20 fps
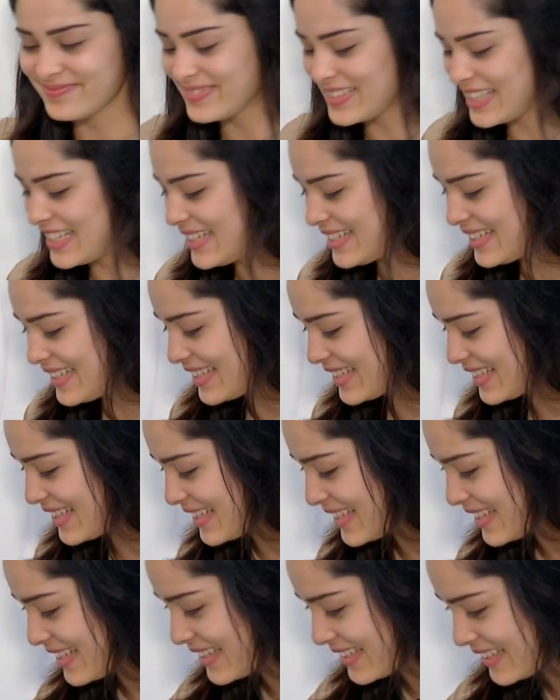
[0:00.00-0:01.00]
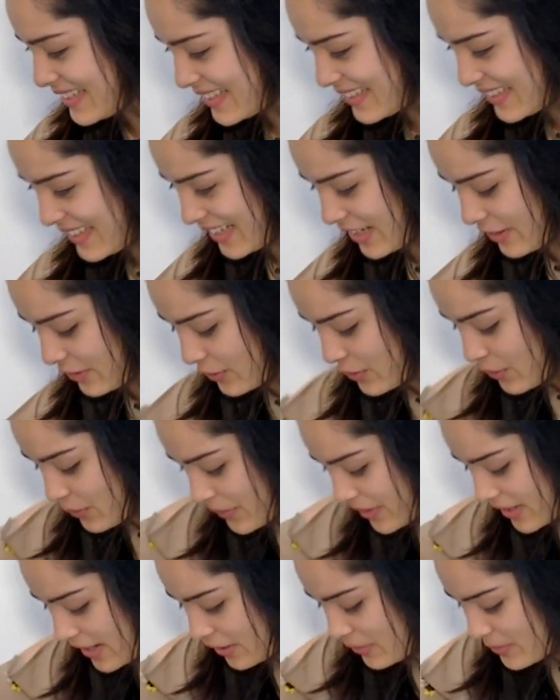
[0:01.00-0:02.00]
these cannot go
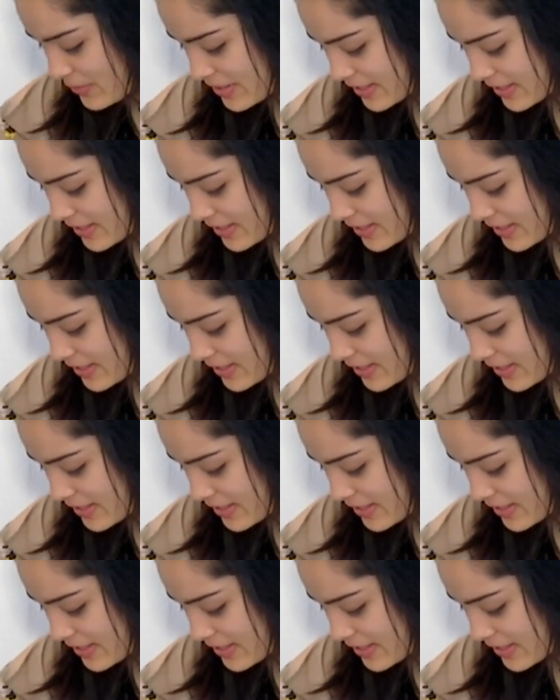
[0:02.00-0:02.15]
without.